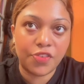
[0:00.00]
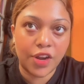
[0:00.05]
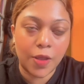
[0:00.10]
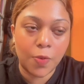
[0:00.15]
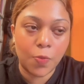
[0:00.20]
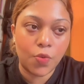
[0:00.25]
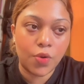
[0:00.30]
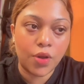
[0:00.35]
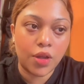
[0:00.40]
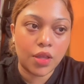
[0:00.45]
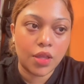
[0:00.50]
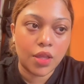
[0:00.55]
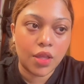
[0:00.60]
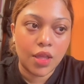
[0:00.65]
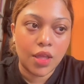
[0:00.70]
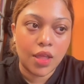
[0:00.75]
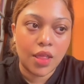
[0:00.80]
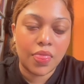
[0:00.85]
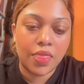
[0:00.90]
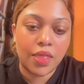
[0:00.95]
framework
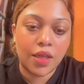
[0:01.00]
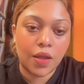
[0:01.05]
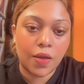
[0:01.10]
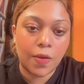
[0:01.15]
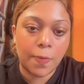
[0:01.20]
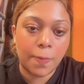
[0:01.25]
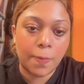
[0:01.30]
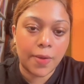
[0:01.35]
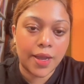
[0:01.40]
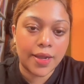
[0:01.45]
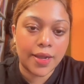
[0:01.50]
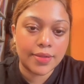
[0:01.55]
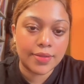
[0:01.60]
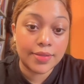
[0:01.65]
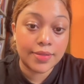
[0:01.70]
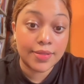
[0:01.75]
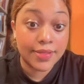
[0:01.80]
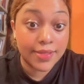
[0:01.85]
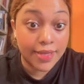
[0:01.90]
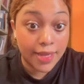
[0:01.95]
that combines
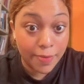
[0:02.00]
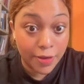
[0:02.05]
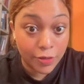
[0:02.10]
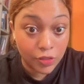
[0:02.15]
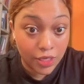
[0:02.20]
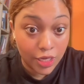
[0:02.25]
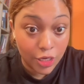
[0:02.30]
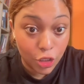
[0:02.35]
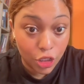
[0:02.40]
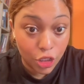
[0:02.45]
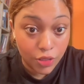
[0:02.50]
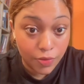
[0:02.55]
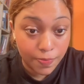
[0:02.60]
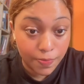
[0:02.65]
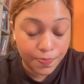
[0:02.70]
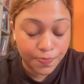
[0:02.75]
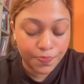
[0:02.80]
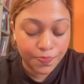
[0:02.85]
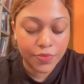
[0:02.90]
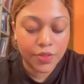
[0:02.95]
STEM education,
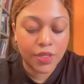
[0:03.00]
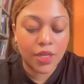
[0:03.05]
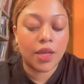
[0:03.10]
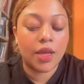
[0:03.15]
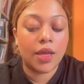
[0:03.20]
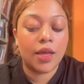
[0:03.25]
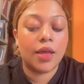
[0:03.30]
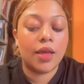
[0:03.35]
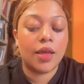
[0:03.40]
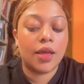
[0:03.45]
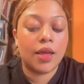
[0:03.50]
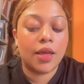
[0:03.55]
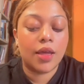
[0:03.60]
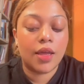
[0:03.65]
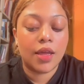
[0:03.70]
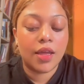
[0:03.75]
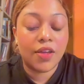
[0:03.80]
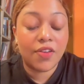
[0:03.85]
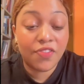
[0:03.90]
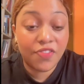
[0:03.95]

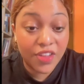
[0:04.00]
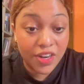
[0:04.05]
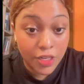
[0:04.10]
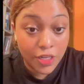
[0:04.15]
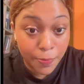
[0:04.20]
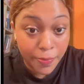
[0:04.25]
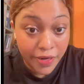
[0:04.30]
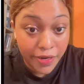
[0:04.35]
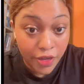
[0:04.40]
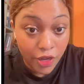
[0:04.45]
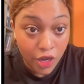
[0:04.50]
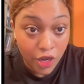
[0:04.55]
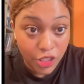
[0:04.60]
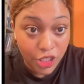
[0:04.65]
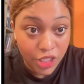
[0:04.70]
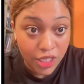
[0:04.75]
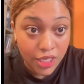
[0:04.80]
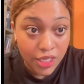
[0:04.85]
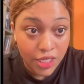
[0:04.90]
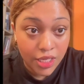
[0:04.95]
Finnish
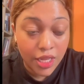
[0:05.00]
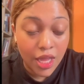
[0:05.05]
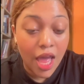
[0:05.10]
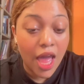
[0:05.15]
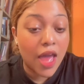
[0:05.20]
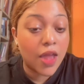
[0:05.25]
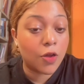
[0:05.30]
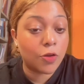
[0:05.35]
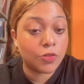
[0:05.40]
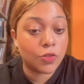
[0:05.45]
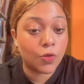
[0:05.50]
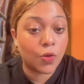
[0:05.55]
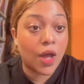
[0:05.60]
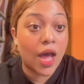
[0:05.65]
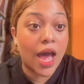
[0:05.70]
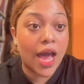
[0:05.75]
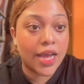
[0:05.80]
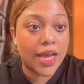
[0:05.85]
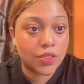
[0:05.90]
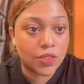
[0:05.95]
pedagogy, and also
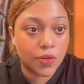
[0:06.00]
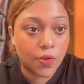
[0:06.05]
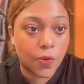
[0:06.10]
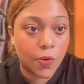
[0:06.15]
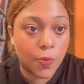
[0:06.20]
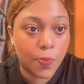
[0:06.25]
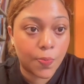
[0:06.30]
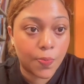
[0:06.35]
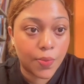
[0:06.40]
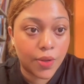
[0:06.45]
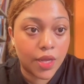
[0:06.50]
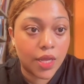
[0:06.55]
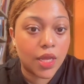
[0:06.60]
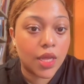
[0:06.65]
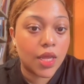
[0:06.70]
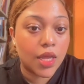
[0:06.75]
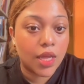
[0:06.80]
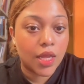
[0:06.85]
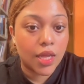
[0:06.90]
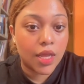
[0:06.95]
high scope
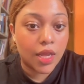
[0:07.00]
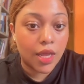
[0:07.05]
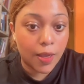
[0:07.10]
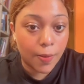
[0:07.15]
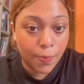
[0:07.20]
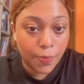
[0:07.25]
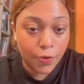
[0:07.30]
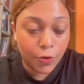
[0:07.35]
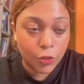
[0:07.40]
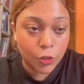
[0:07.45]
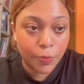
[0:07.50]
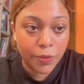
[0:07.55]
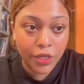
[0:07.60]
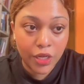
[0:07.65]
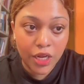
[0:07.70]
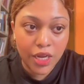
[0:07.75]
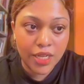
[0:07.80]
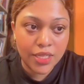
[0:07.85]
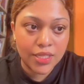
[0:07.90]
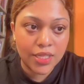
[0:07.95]
approach,
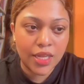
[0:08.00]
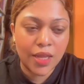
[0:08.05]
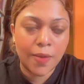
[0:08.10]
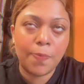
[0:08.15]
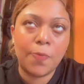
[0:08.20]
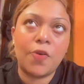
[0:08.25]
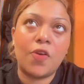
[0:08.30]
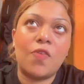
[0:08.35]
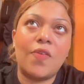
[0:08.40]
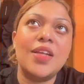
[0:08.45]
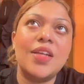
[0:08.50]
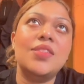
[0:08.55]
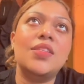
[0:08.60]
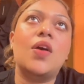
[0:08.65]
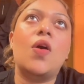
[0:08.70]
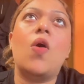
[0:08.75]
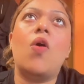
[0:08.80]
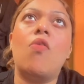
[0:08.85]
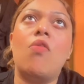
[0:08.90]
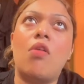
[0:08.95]
because it provides
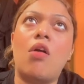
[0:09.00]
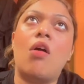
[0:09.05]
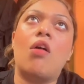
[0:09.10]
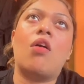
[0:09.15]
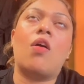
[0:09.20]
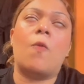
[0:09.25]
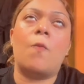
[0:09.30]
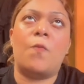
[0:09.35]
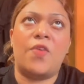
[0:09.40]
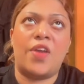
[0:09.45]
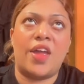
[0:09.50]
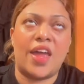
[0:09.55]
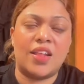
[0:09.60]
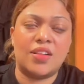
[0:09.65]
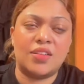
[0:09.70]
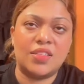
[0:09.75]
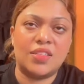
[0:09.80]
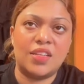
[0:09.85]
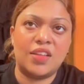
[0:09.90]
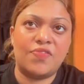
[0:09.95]
an overall
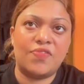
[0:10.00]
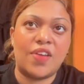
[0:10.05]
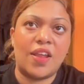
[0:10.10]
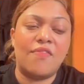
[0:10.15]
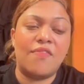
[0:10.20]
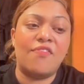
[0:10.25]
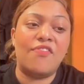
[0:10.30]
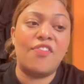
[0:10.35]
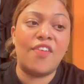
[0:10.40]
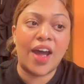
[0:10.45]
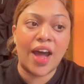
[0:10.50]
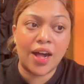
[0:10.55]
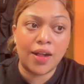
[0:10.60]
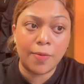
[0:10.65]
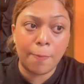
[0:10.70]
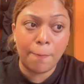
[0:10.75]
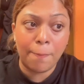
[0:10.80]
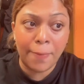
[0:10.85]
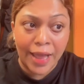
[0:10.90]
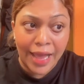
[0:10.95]
comprehensive and
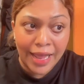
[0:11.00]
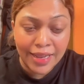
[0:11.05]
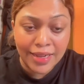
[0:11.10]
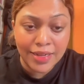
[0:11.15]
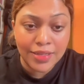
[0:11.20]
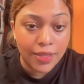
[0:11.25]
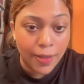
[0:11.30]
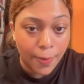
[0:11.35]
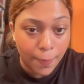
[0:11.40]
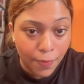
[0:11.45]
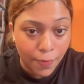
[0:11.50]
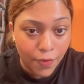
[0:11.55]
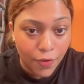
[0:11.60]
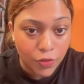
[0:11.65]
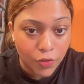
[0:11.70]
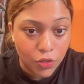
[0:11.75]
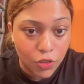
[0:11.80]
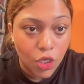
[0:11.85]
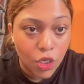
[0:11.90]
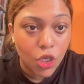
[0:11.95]
well-balanced
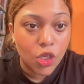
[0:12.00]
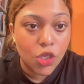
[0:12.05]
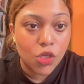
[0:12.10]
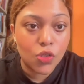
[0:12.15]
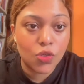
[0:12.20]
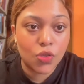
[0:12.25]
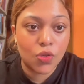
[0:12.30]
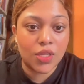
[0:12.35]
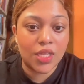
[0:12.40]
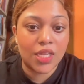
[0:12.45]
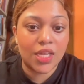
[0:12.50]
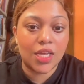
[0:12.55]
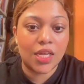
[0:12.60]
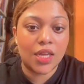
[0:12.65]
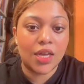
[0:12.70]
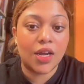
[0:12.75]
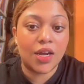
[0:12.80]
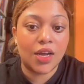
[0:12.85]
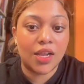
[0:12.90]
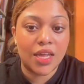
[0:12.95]
approach to
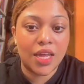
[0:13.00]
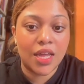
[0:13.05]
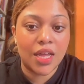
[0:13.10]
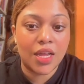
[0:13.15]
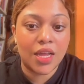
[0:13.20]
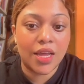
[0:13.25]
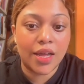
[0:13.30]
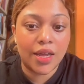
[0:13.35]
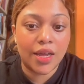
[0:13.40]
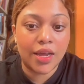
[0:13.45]
the early